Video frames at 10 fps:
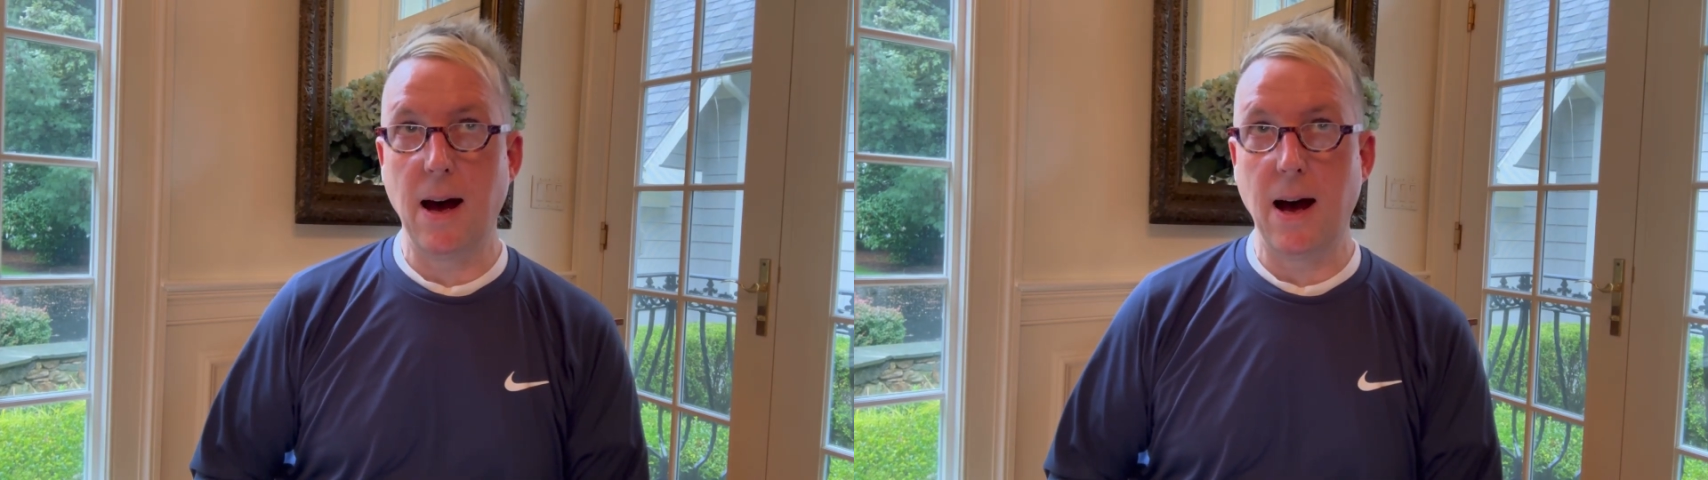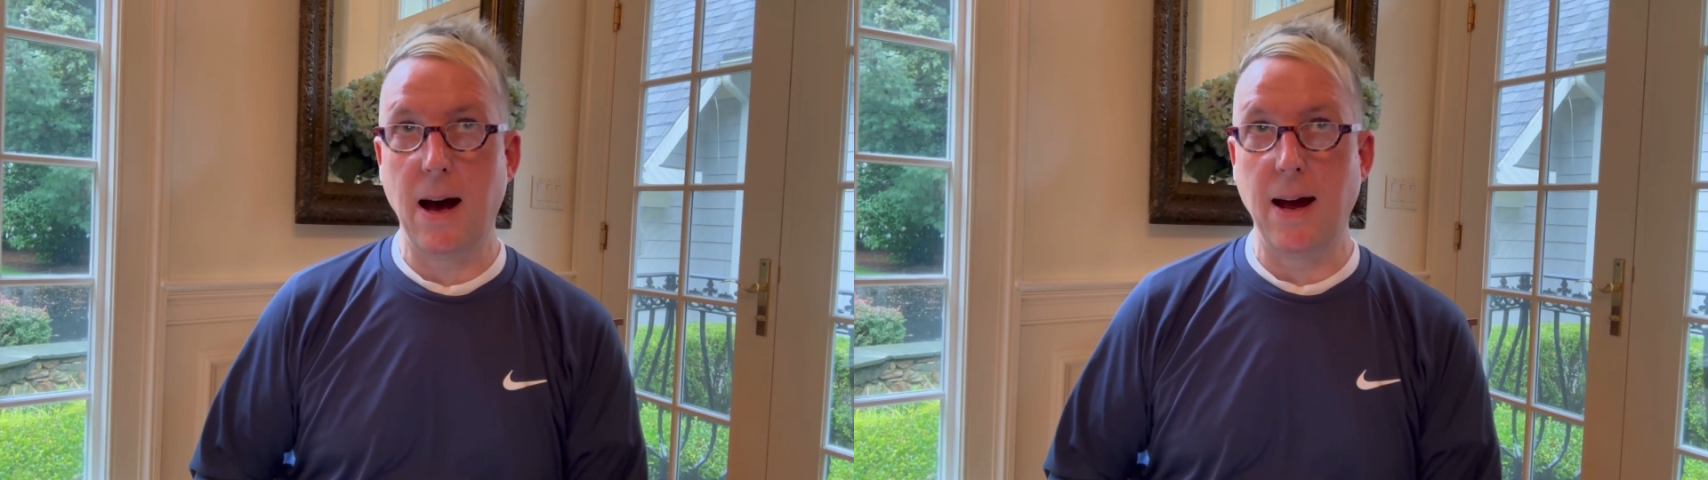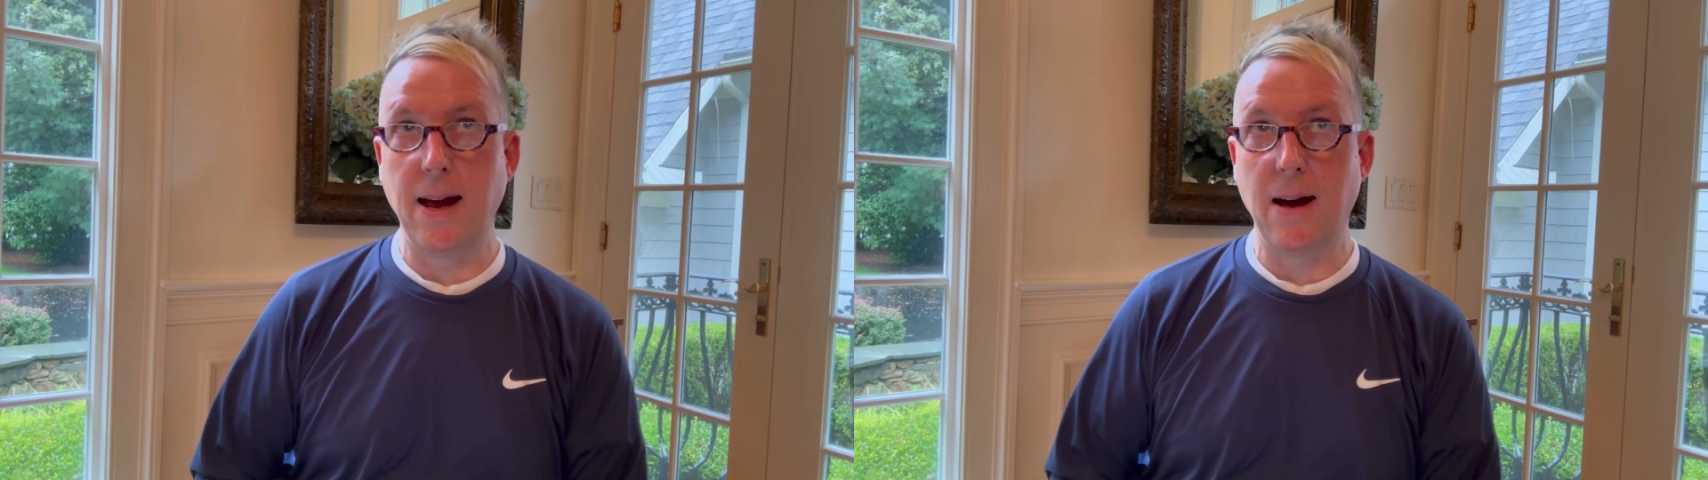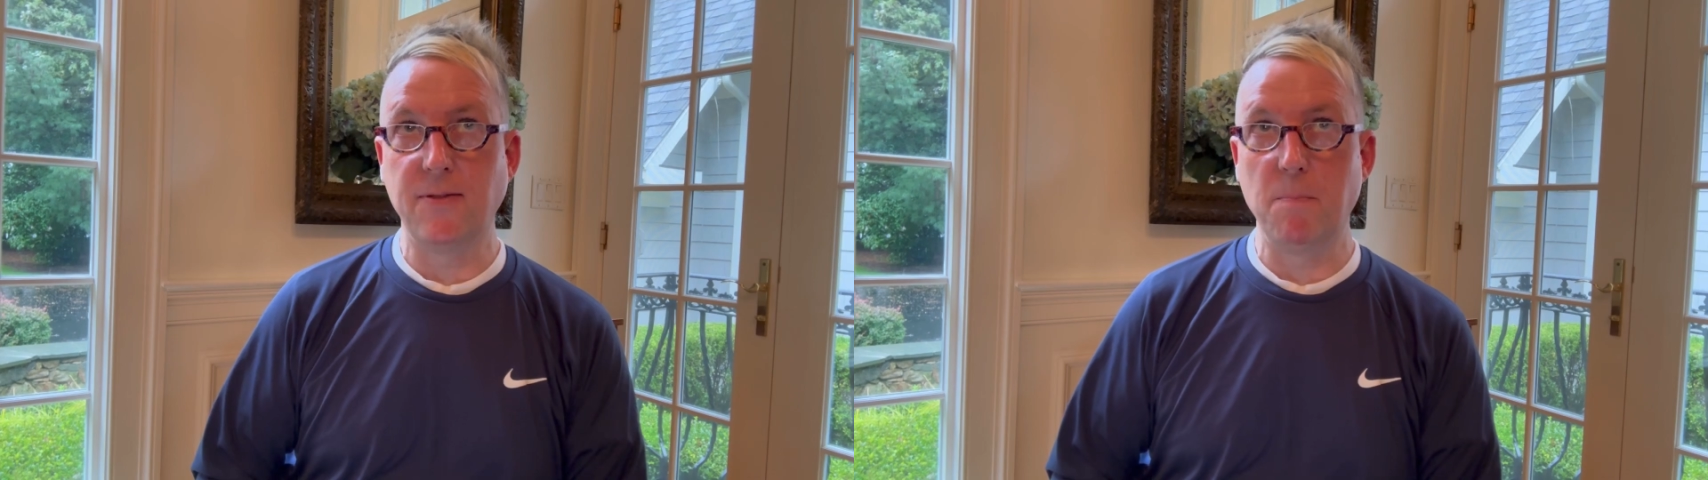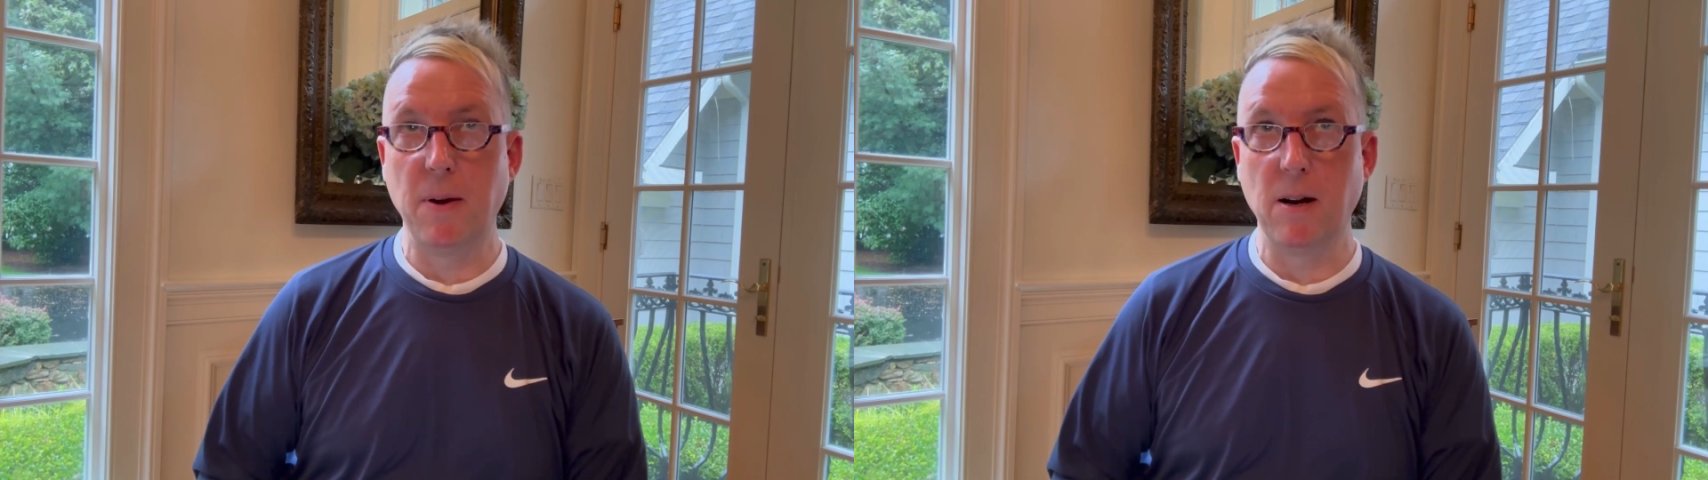I have
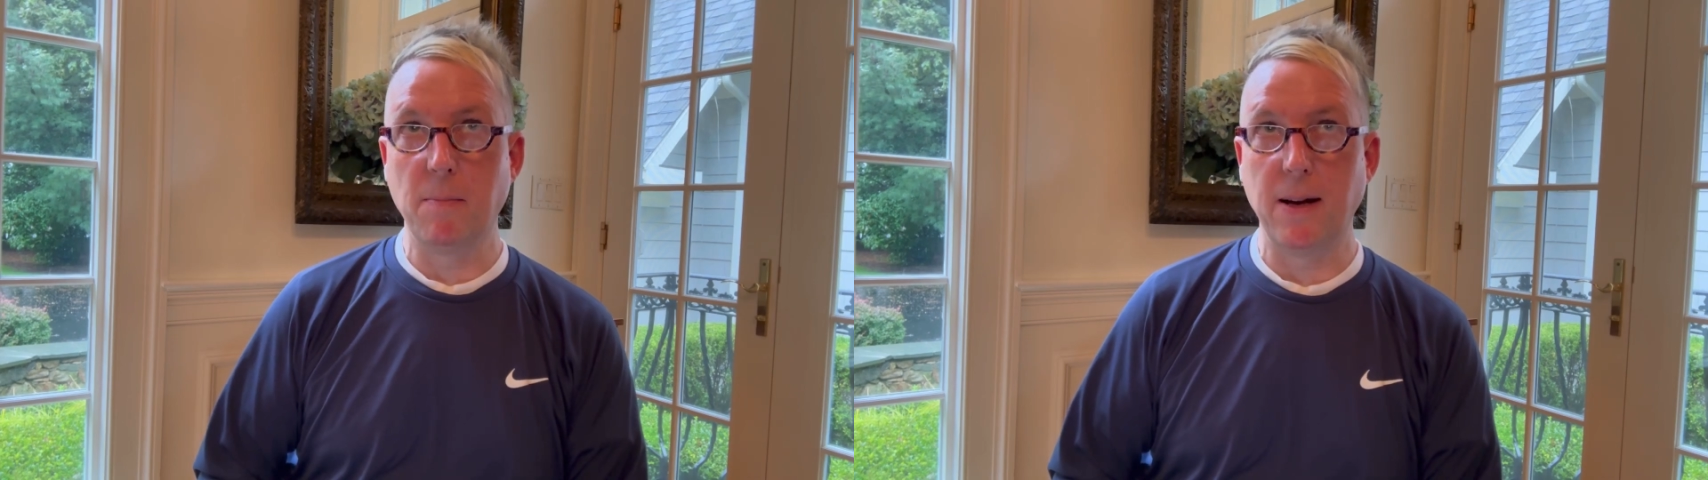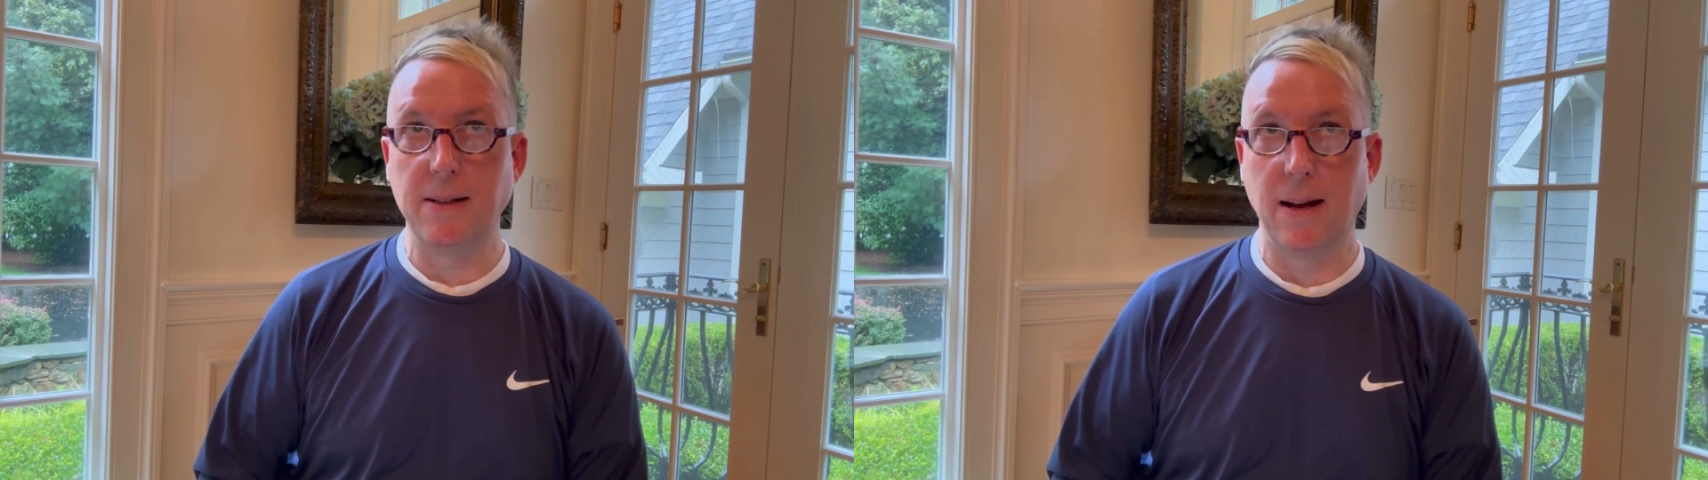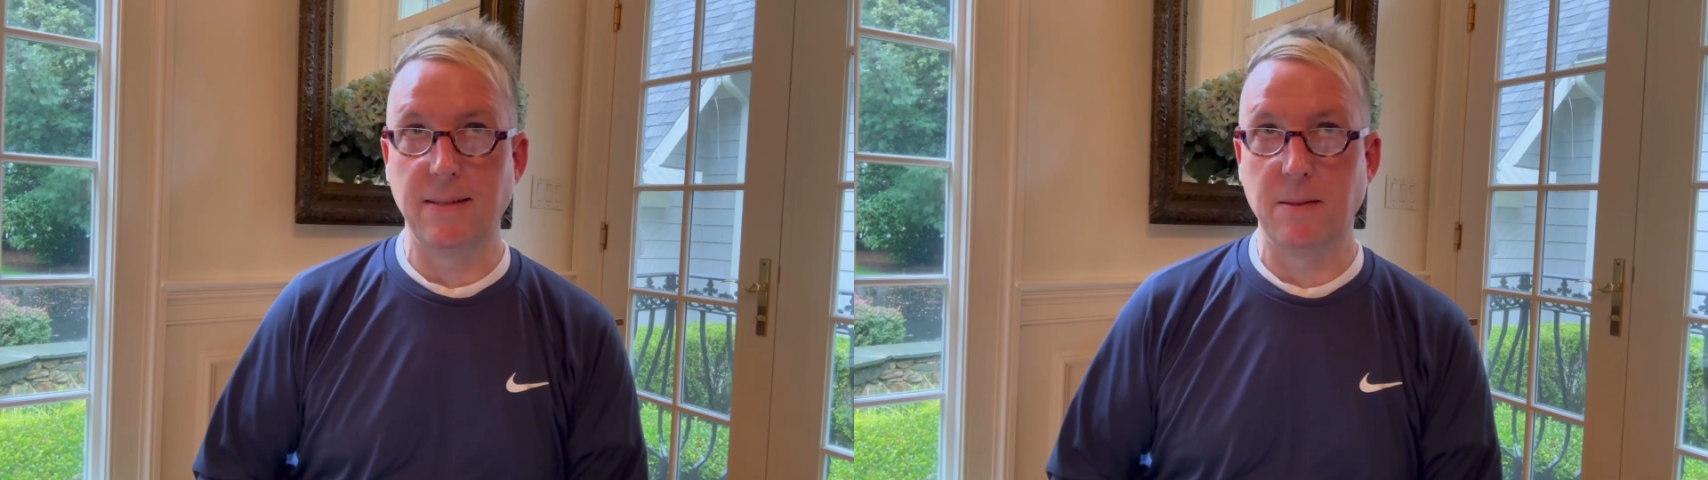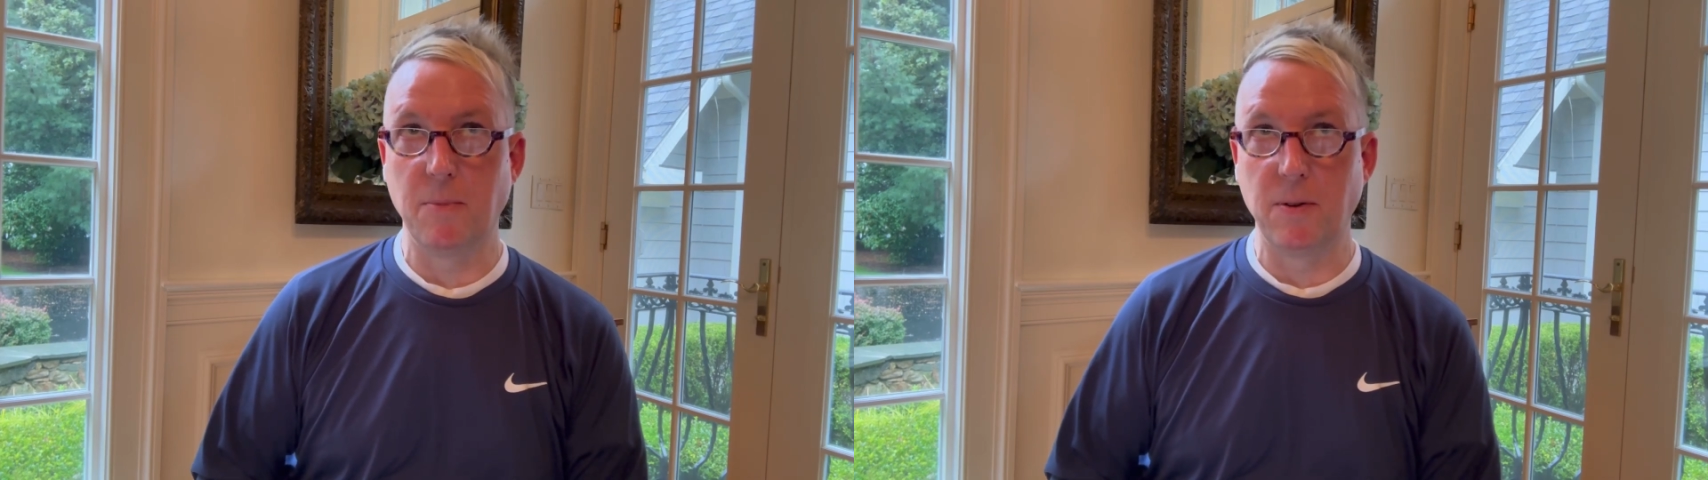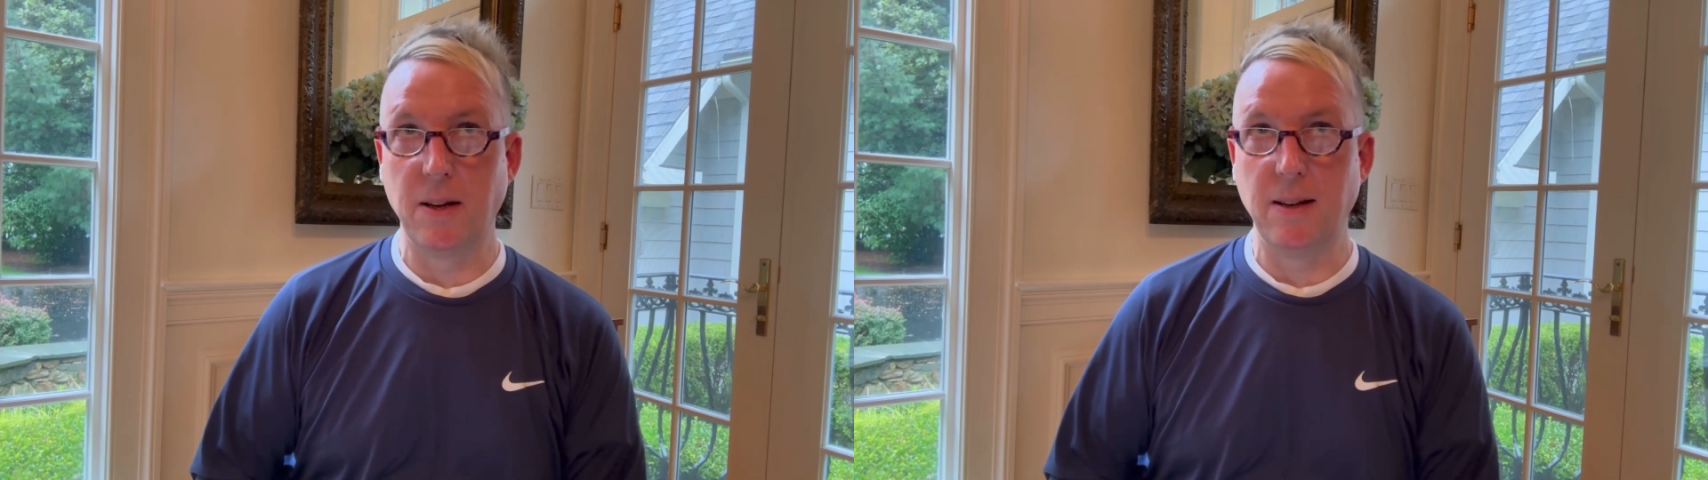to bear my
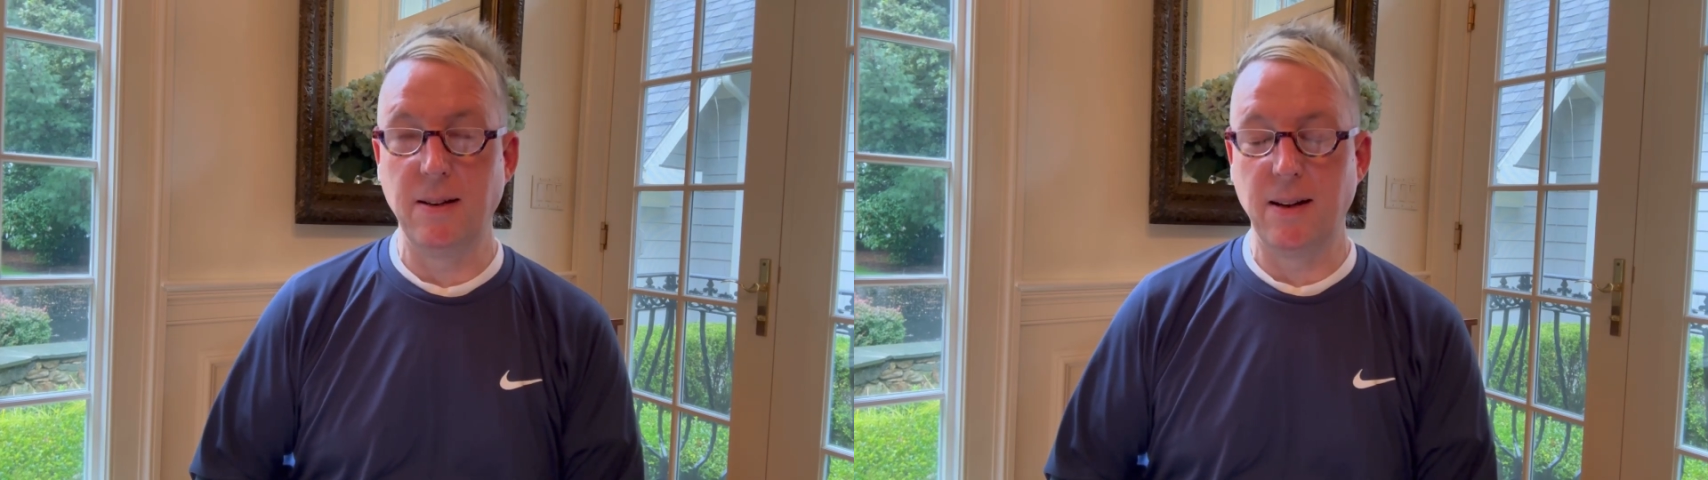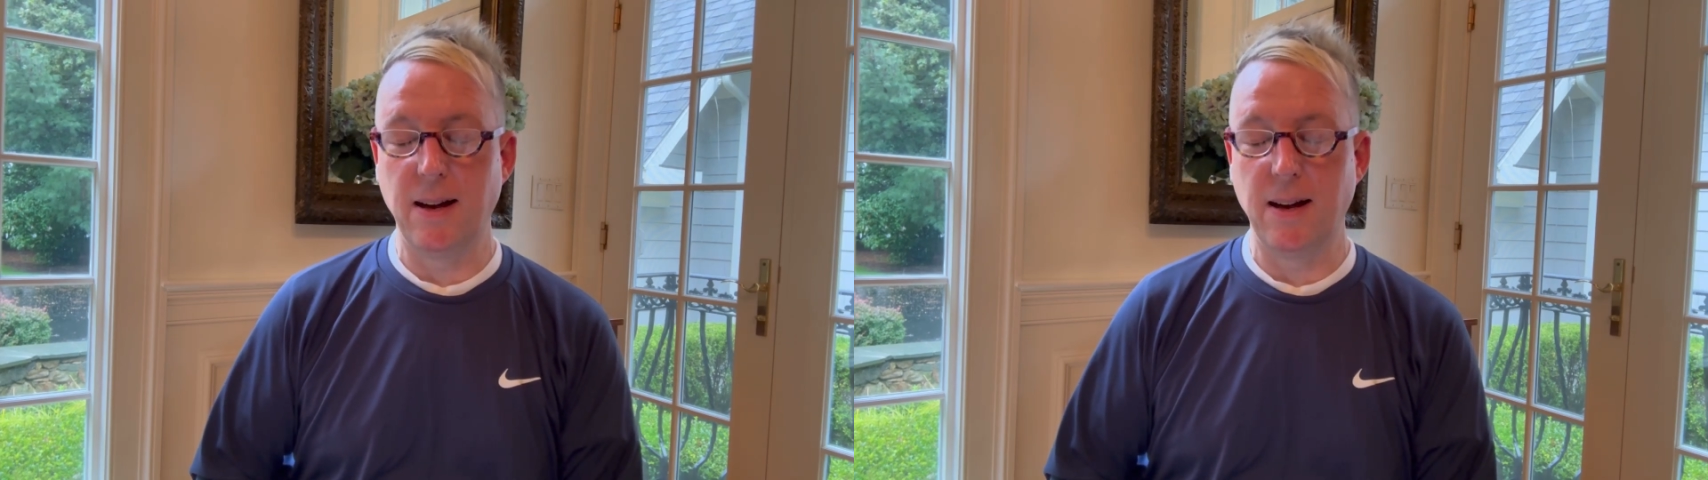testimony,